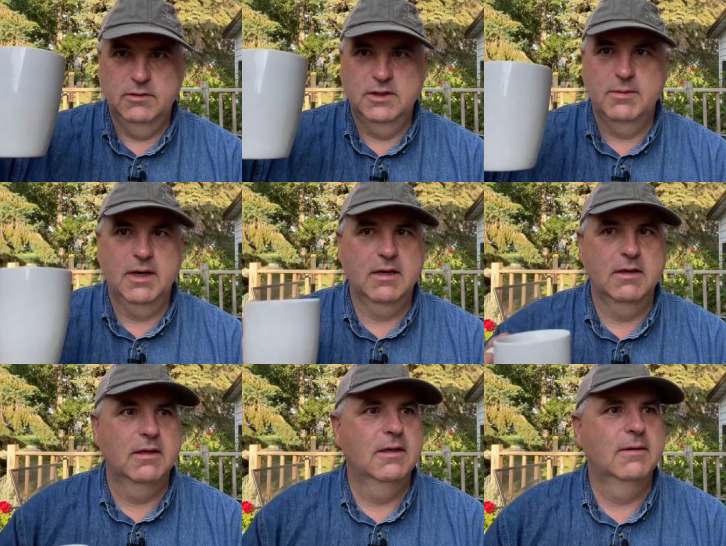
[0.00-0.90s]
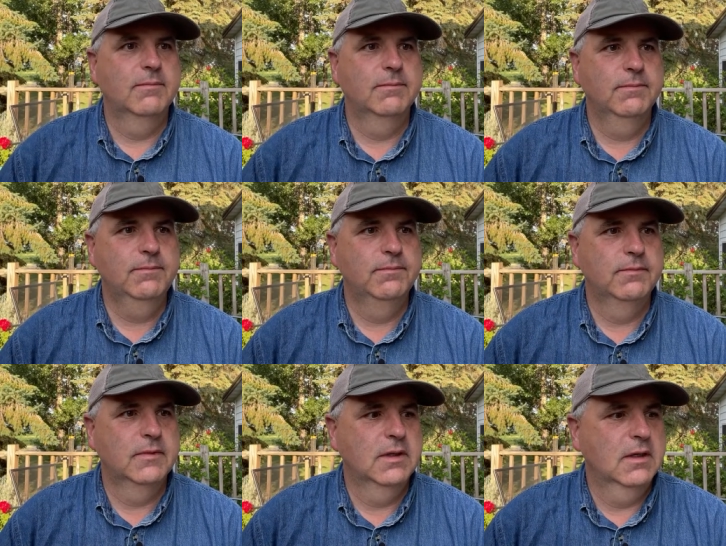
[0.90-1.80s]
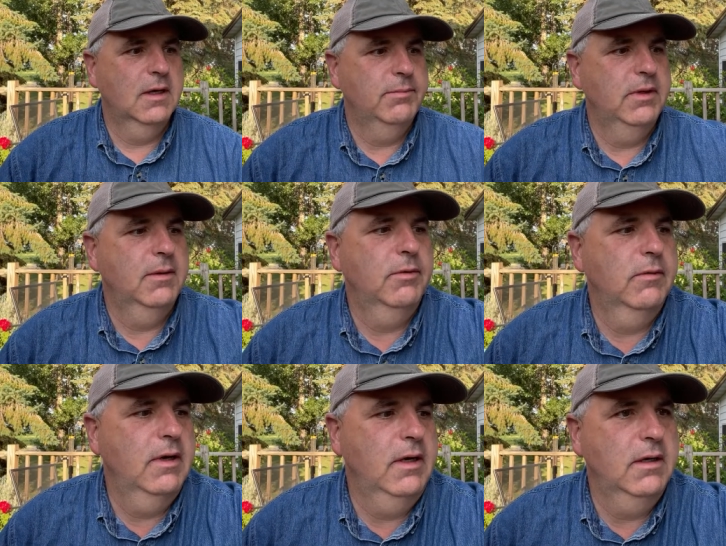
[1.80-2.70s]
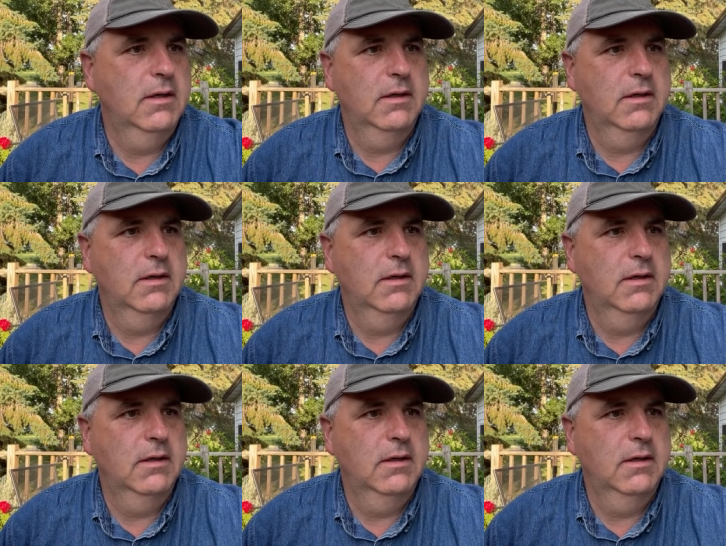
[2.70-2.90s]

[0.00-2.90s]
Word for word: comments. I don't see the up comment. In the upper right.